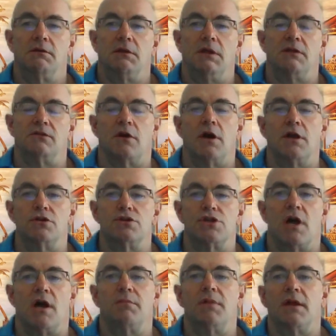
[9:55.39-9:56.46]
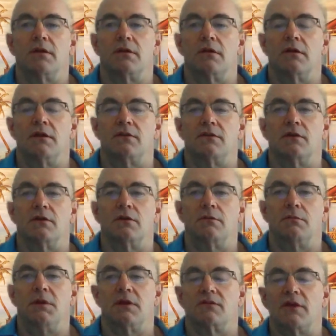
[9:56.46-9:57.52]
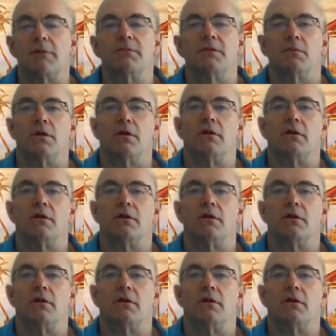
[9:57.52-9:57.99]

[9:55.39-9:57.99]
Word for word: is on your job letter is going to be acceptable,